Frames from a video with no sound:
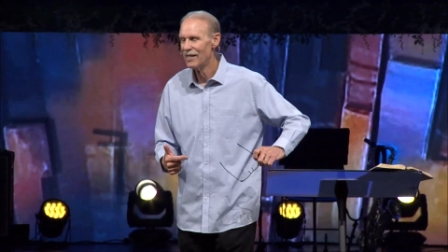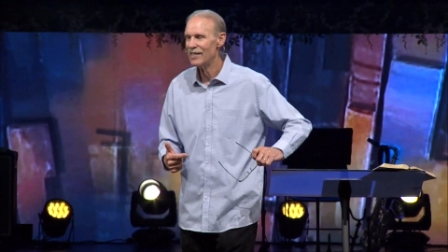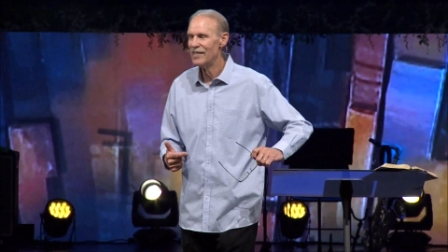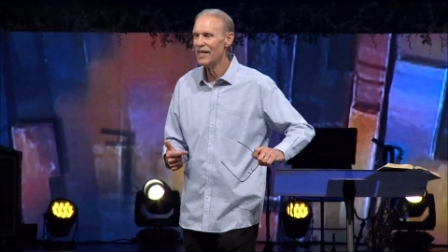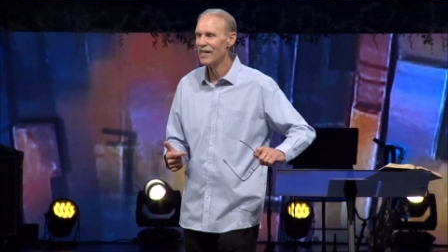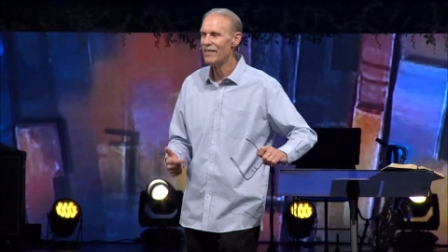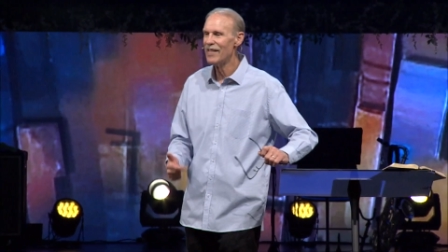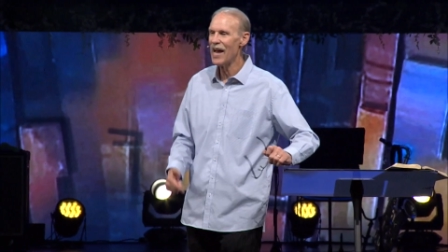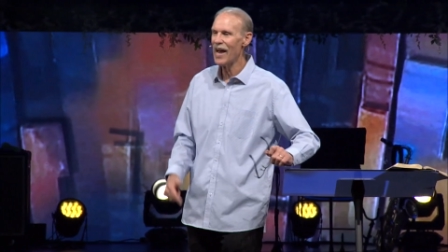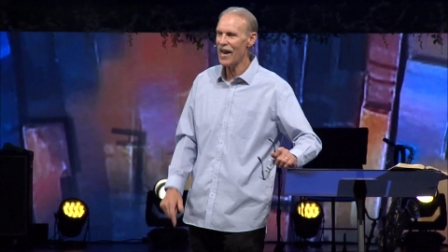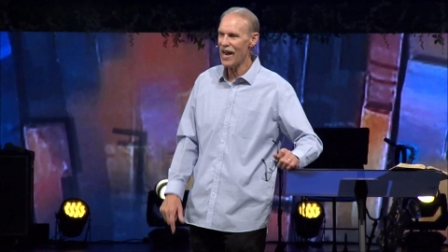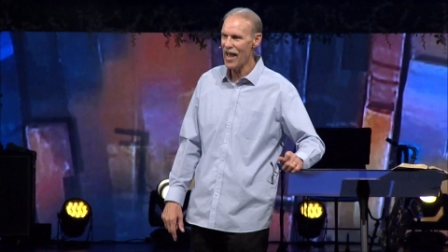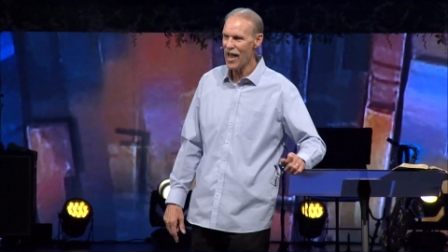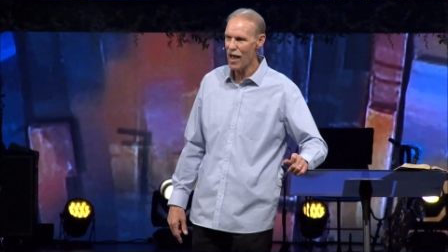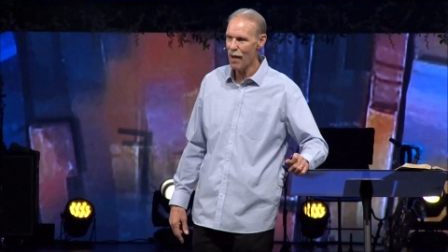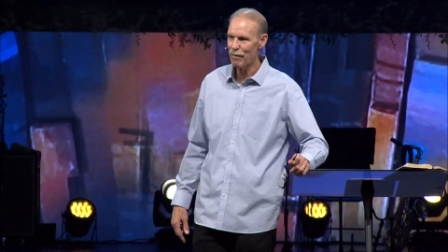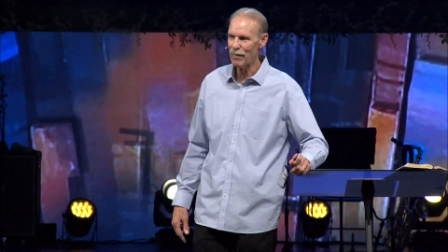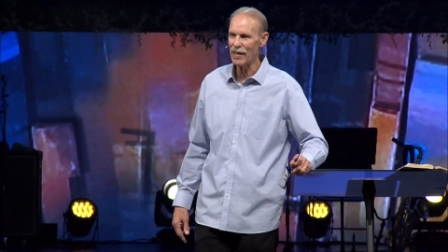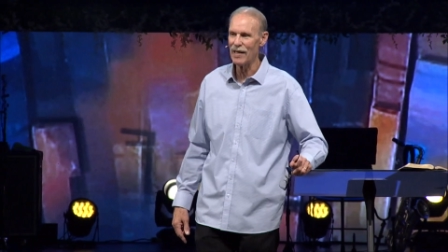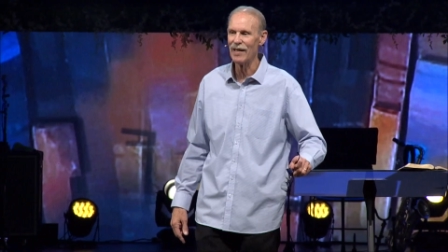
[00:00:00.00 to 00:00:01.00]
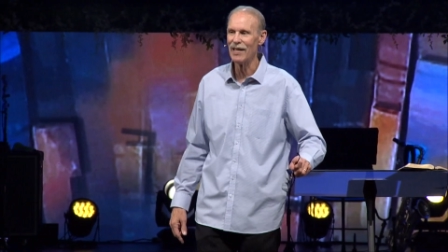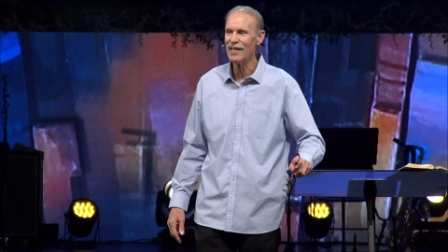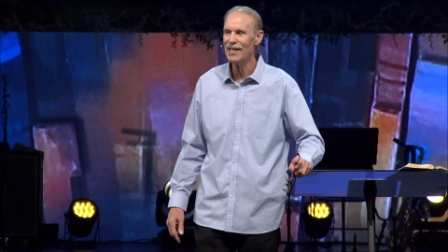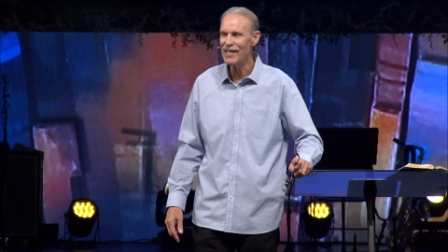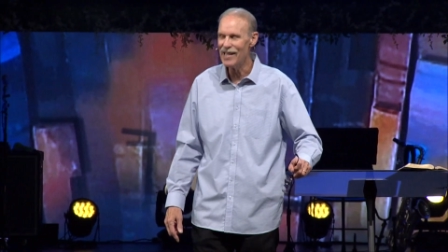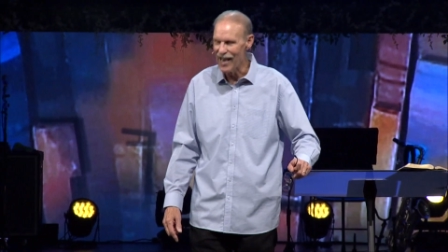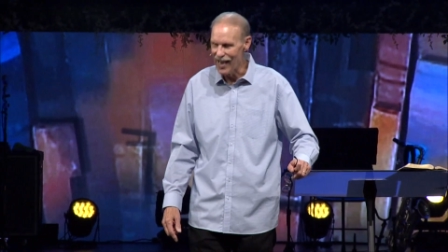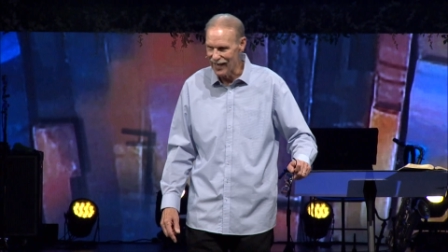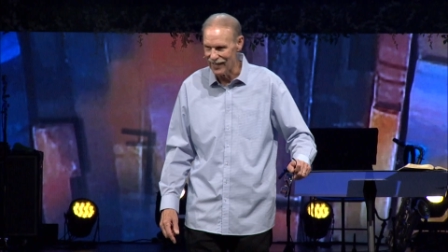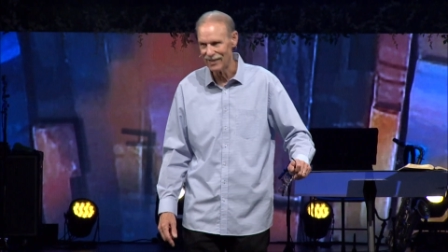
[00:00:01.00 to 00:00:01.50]
Did that happen?
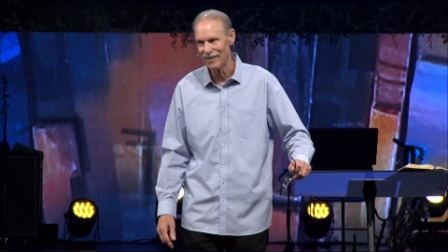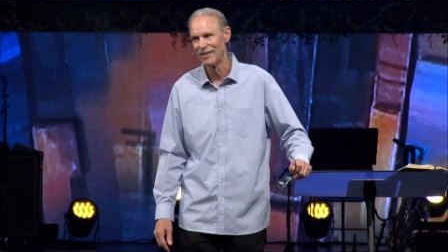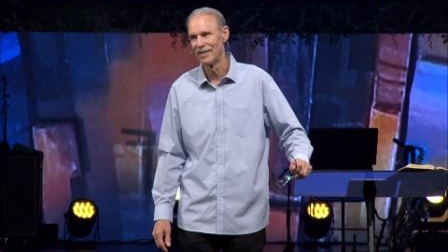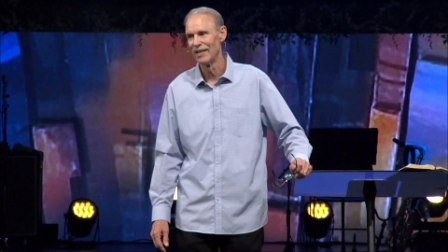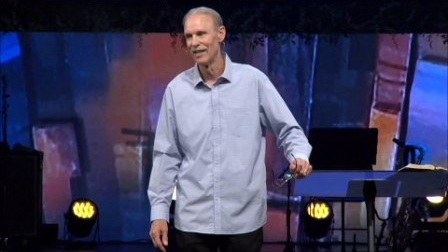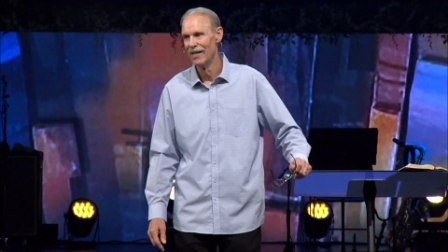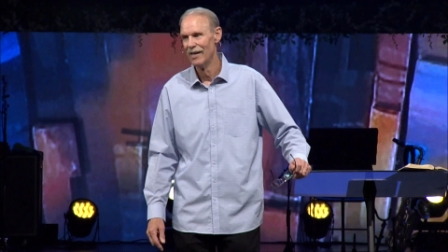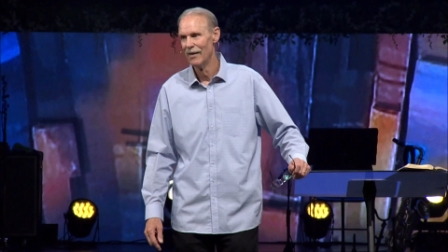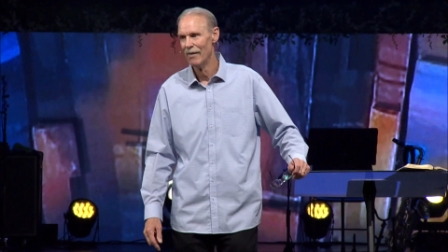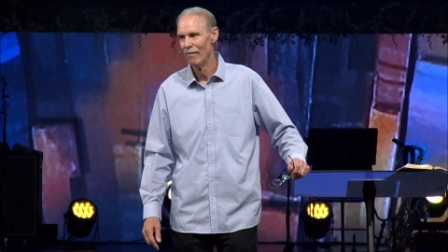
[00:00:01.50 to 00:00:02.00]
Yes.